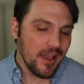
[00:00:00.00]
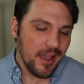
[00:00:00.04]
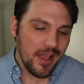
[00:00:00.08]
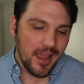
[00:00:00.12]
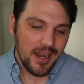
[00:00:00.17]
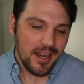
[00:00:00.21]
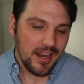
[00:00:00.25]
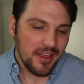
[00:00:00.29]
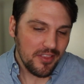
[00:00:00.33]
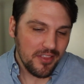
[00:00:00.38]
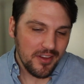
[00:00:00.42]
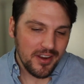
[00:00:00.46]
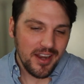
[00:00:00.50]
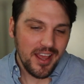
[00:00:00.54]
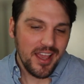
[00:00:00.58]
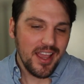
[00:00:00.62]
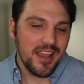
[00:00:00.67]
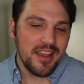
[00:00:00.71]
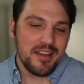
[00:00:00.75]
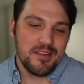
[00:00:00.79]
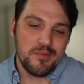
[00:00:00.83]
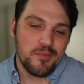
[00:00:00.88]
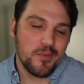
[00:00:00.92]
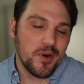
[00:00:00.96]
and I thought,
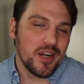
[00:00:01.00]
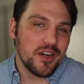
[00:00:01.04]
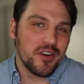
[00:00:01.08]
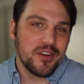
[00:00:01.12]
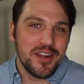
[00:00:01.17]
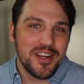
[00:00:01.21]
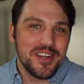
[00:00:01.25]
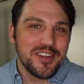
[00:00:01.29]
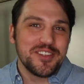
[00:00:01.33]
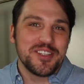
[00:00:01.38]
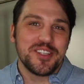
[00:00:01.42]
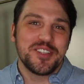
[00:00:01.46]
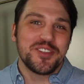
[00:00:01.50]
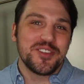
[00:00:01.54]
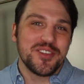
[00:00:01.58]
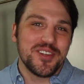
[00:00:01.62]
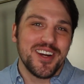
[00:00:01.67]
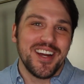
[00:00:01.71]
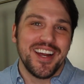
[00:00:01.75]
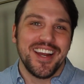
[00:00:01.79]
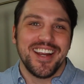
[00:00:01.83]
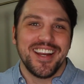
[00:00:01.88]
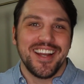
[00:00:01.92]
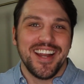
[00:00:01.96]
hey, why don't I just
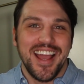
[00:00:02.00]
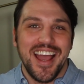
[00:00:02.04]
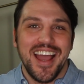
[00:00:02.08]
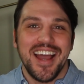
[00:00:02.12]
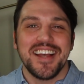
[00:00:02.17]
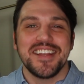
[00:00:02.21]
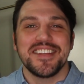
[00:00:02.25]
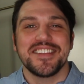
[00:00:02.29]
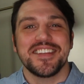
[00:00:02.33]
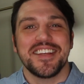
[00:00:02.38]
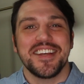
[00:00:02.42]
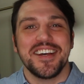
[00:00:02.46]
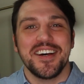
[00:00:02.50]
try it as